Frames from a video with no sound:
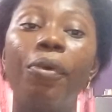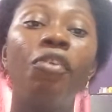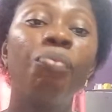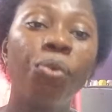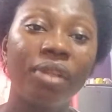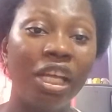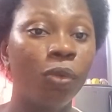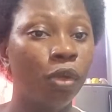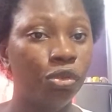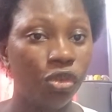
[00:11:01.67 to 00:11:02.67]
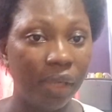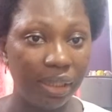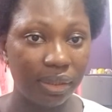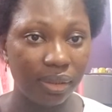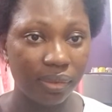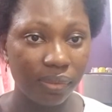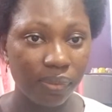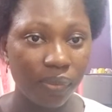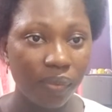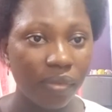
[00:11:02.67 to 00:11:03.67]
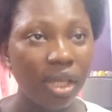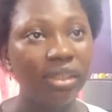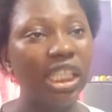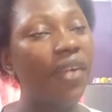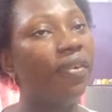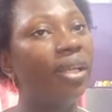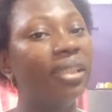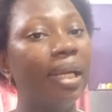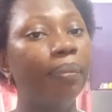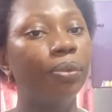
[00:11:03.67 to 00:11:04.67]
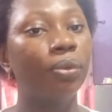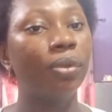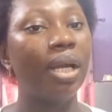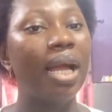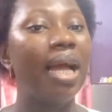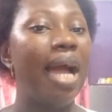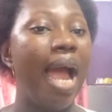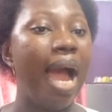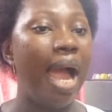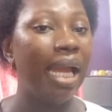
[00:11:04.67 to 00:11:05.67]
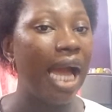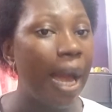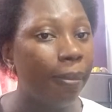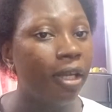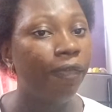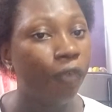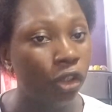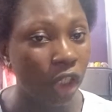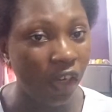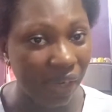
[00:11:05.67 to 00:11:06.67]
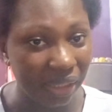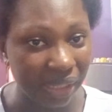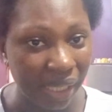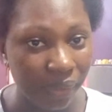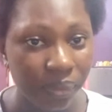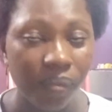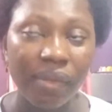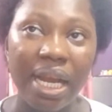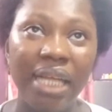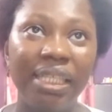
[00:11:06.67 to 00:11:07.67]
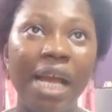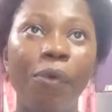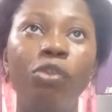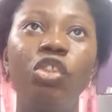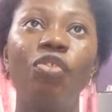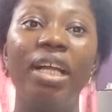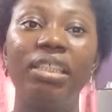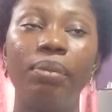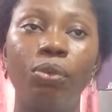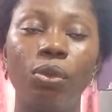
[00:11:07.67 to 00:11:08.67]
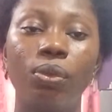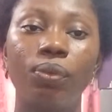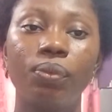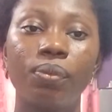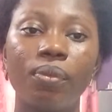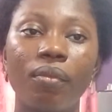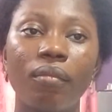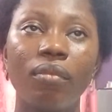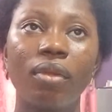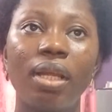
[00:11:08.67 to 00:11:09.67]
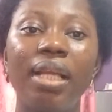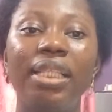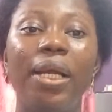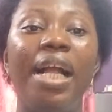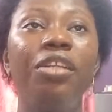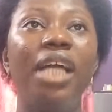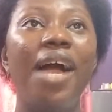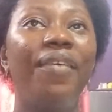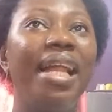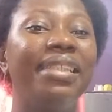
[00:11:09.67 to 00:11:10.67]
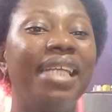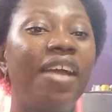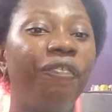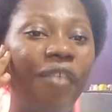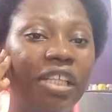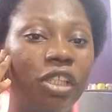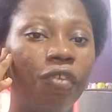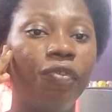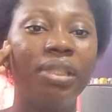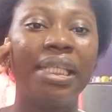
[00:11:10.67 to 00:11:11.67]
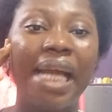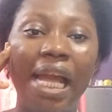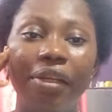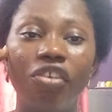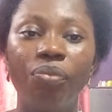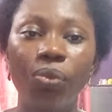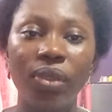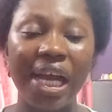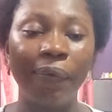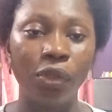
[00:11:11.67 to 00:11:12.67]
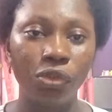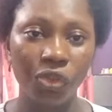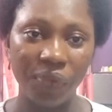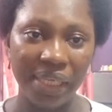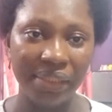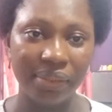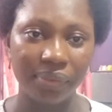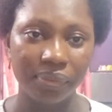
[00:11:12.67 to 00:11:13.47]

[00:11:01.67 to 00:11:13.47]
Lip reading: of book that you want to write. Now, for example, I am a fiction writer and then I want to write a book. Now, I need to have an idea first of the kind of book I want to write.